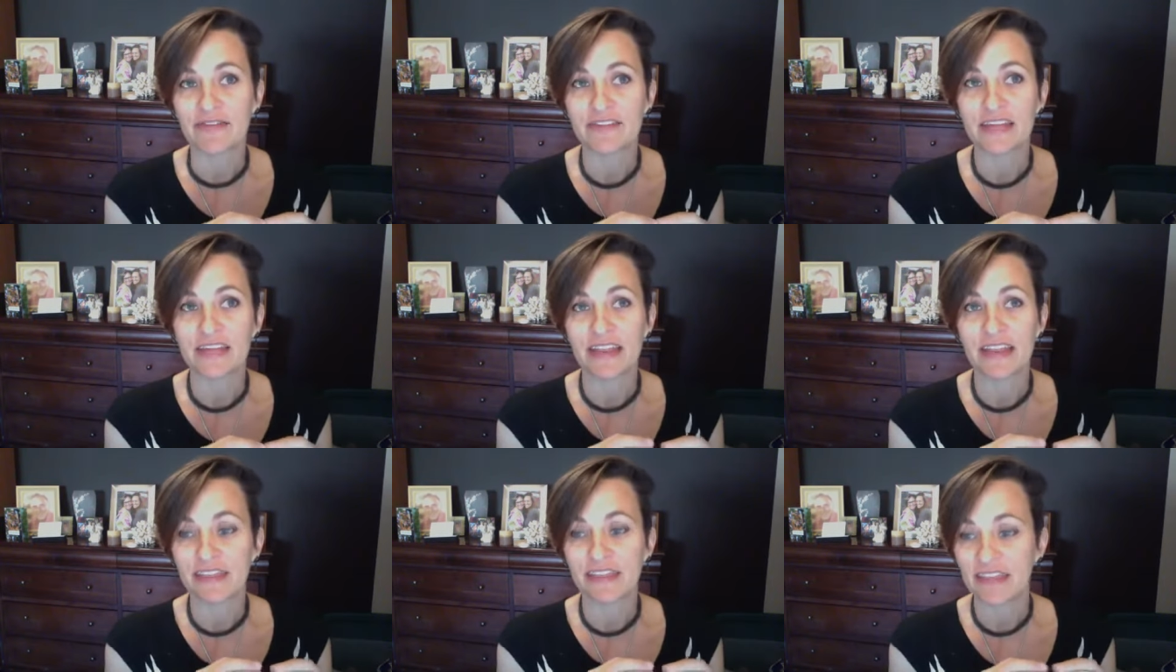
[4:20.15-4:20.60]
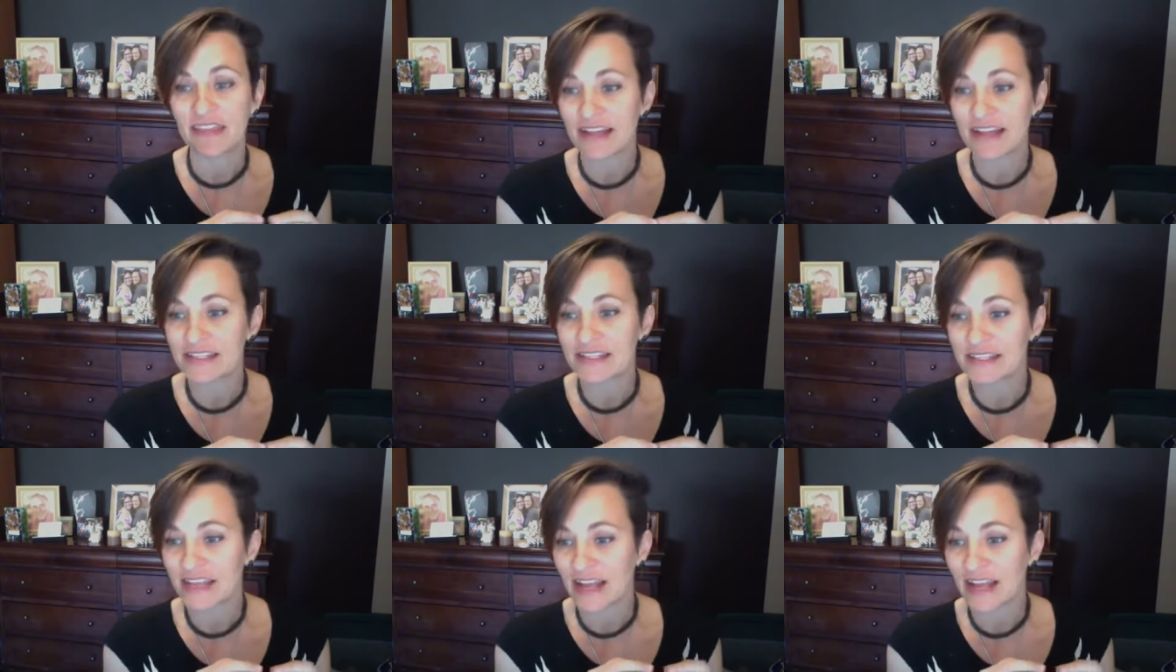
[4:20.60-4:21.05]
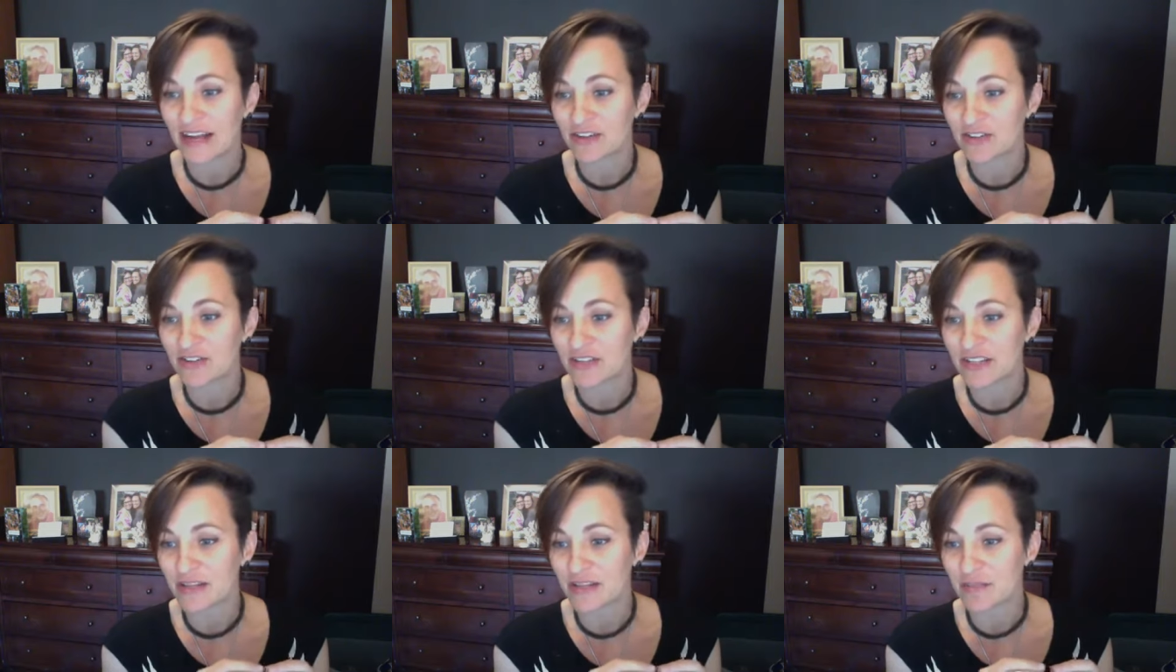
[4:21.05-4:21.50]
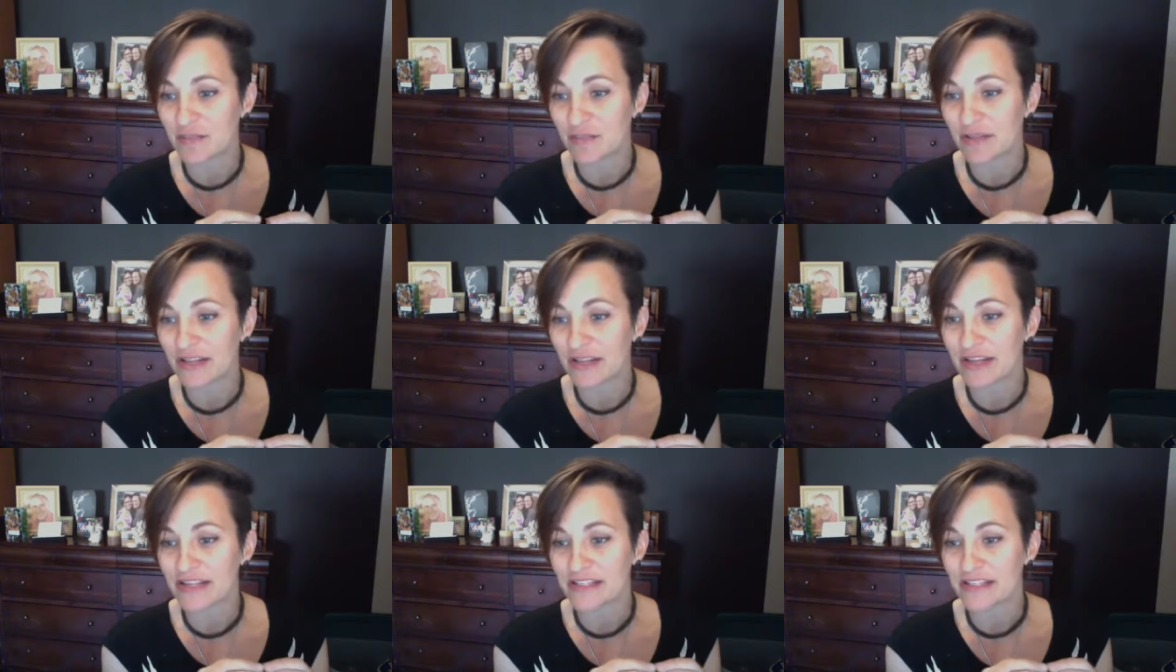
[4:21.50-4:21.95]
and that's actually the
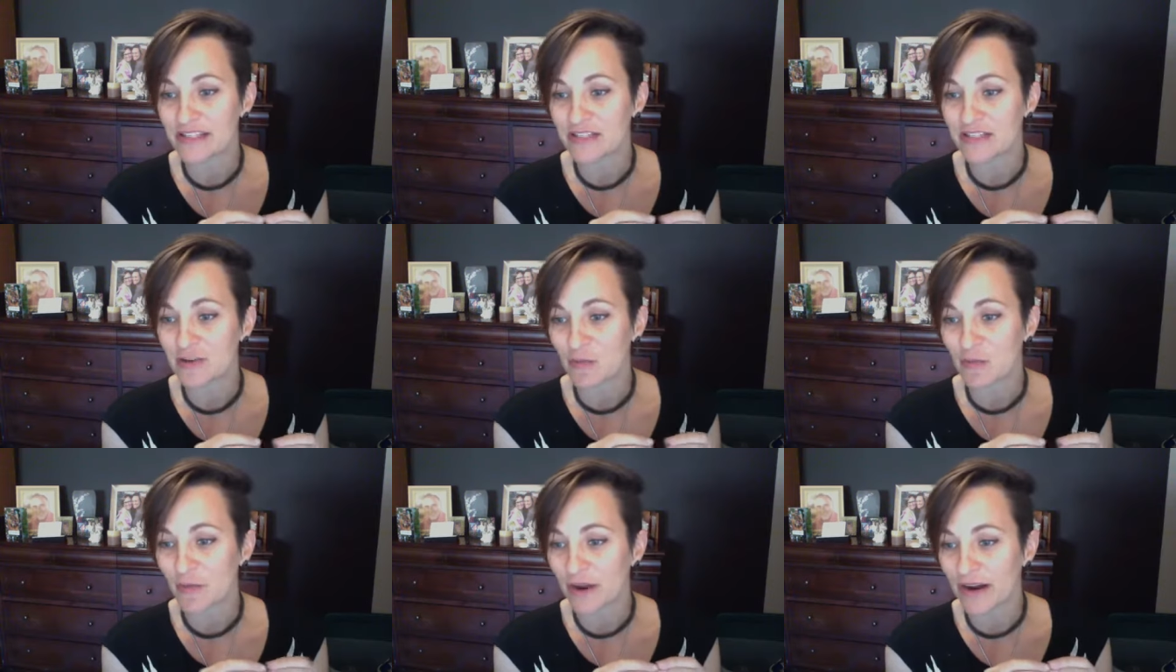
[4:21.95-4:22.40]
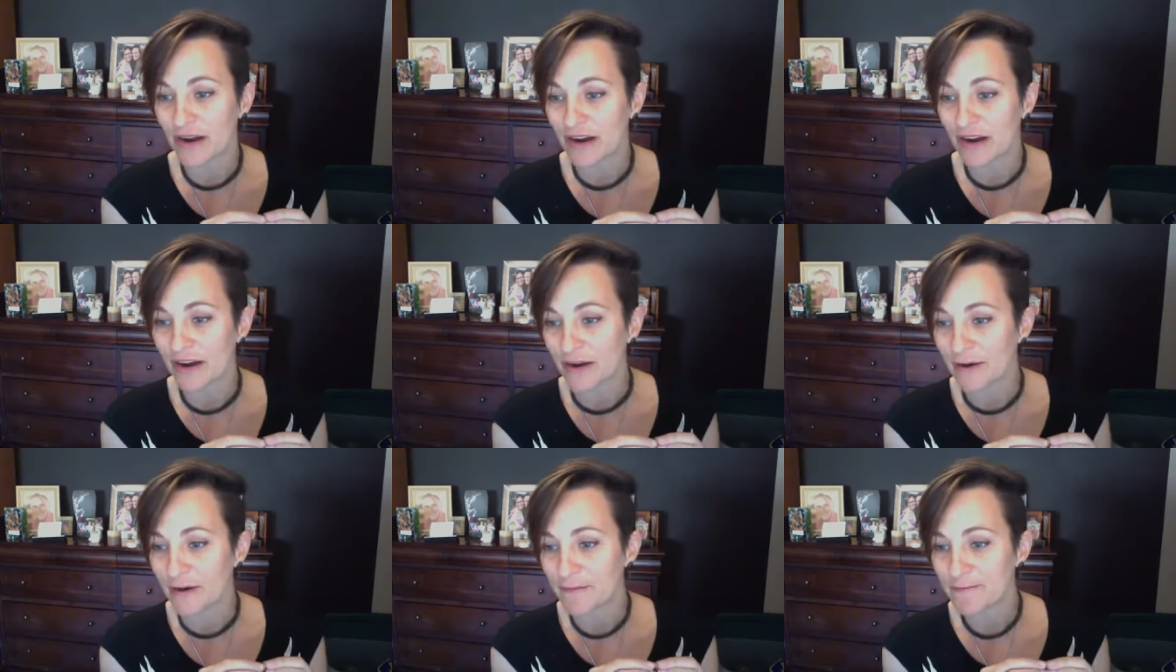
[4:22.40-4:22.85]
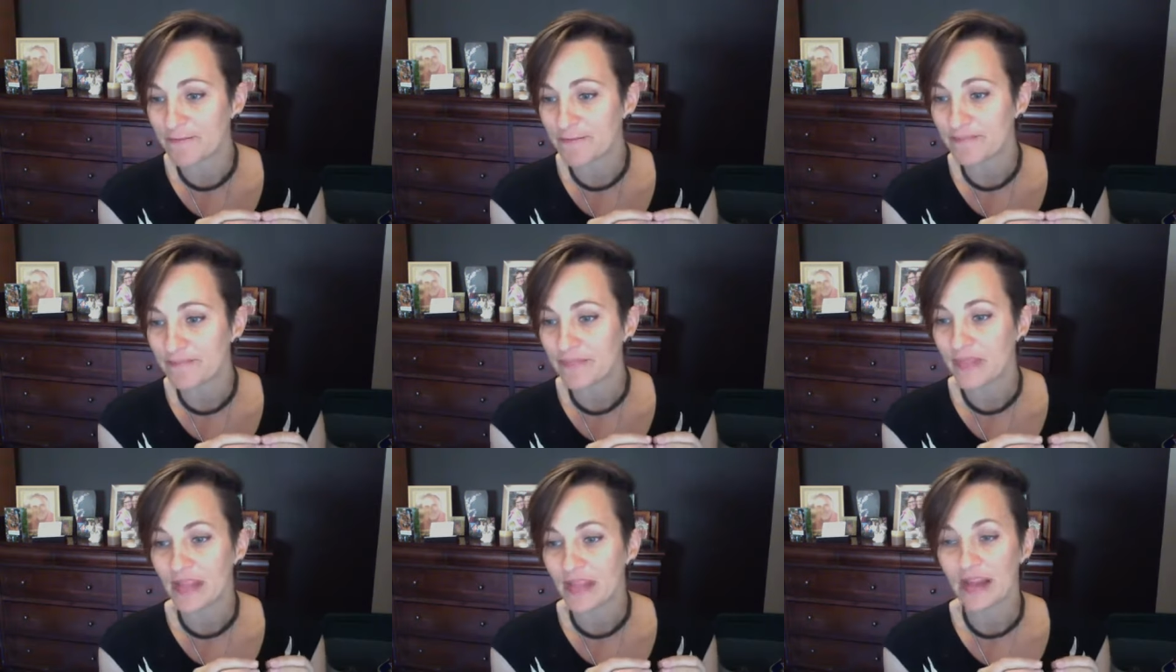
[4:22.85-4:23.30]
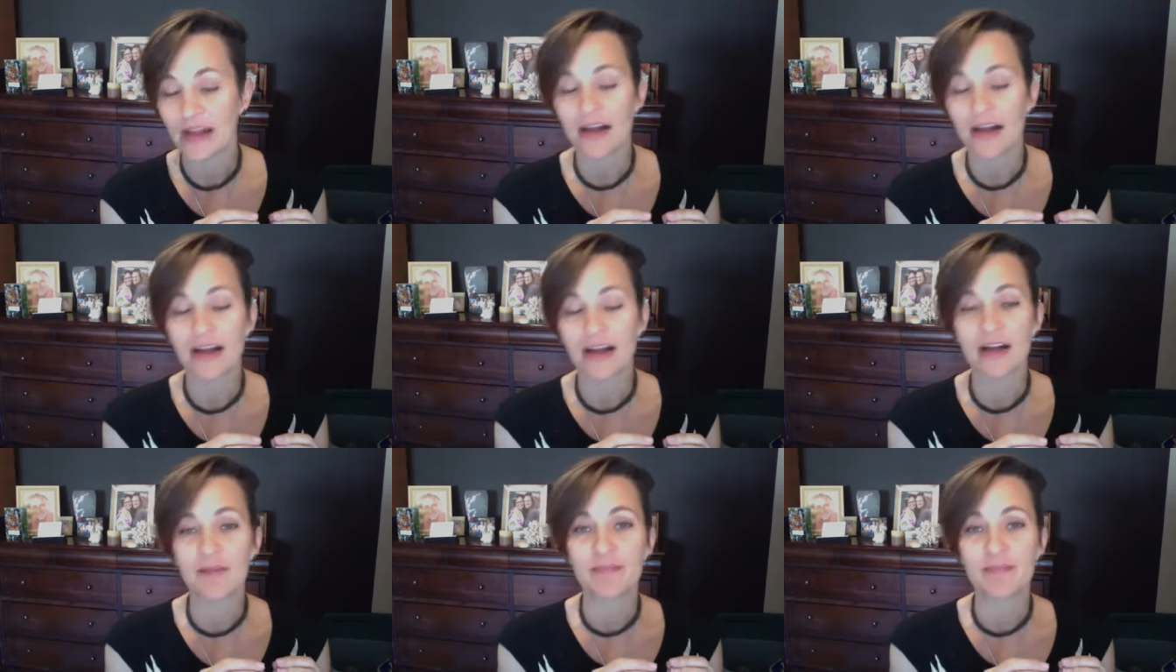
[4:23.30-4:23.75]
place where
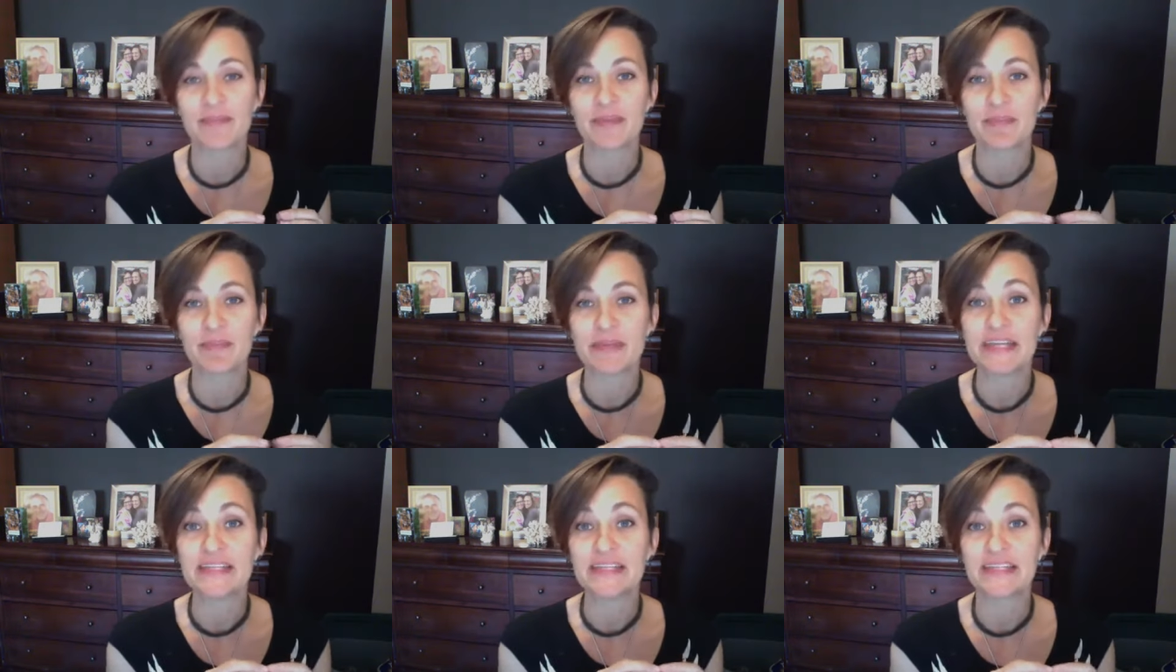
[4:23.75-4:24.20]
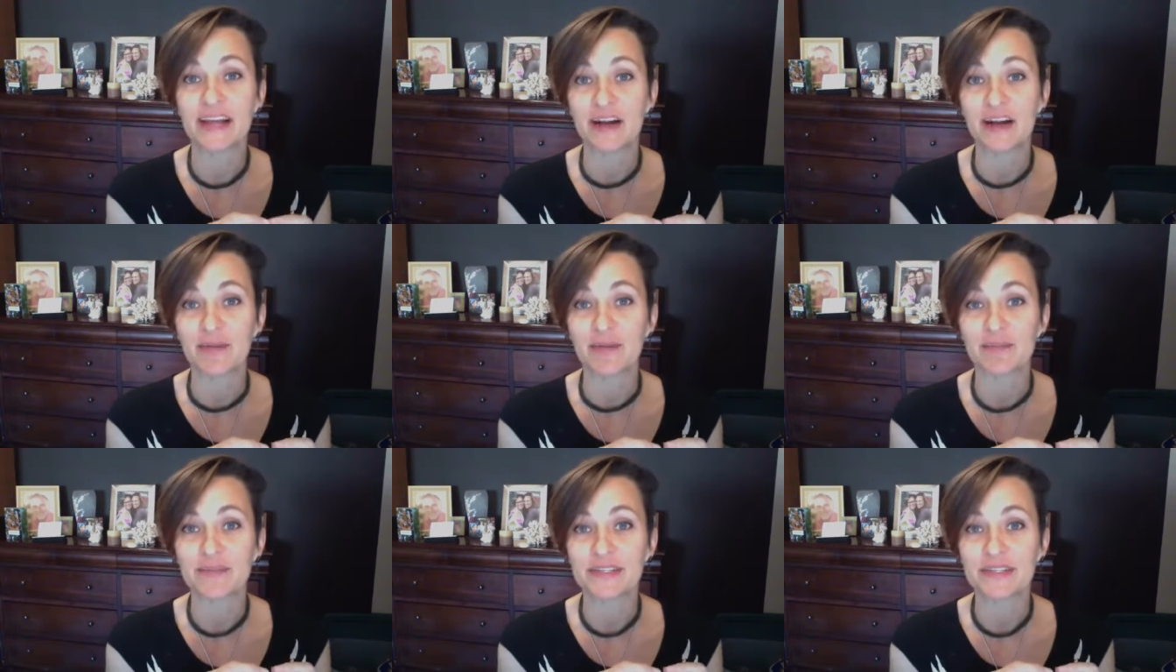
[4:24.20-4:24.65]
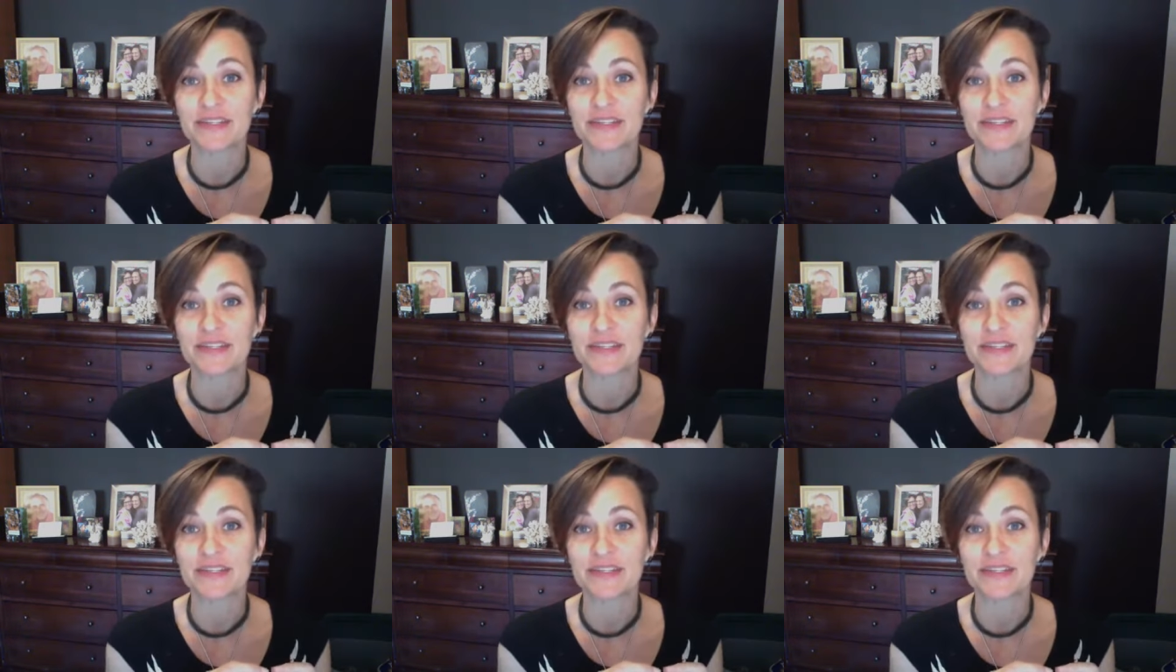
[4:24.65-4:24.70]
the peace comes.